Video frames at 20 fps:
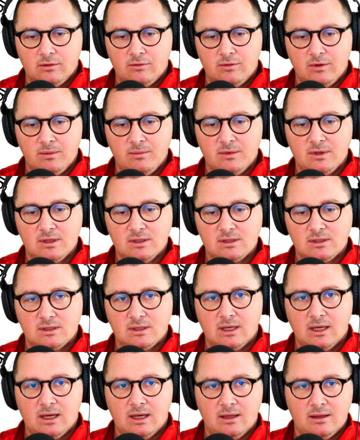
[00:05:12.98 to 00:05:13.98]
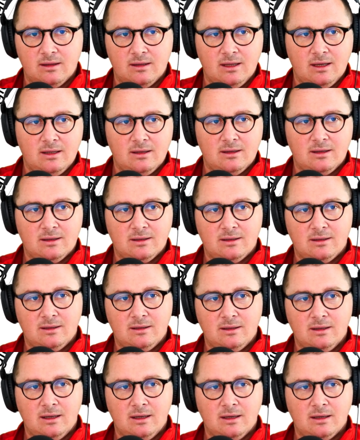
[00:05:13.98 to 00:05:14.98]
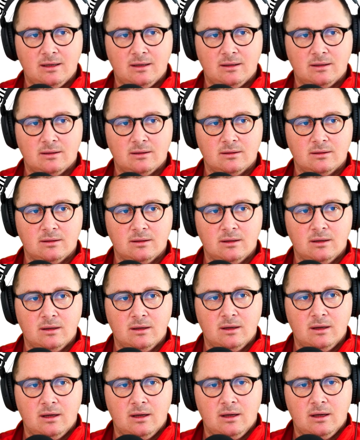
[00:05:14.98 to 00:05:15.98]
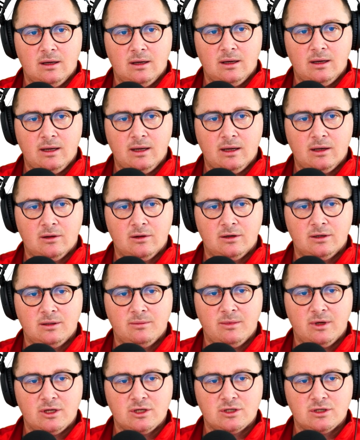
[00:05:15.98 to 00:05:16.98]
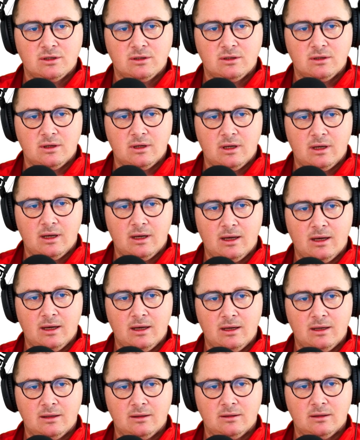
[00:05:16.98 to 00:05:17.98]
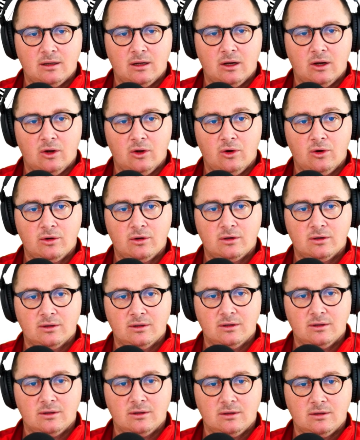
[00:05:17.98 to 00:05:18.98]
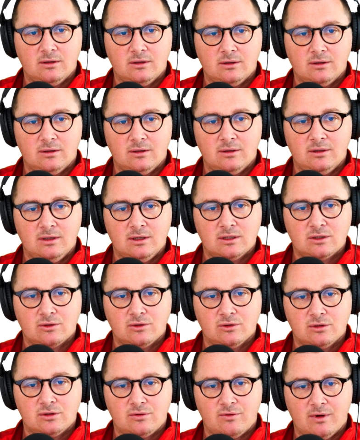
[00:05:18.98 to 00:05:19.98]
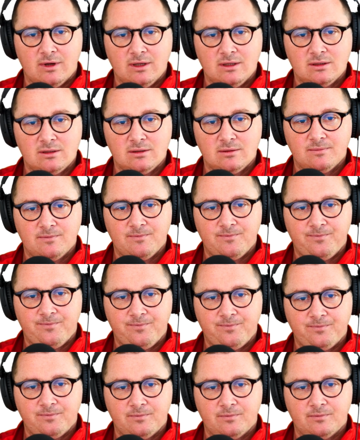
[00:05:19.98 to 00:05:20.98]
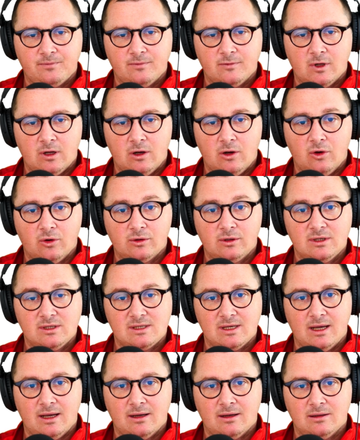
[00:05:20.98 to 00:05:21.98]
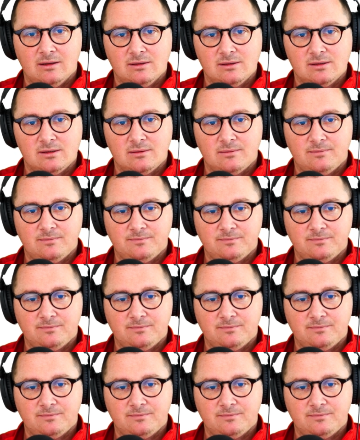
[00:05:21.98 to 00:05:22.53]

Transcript: trim this, and then take angular dimension and lock these constraints, lock these angles.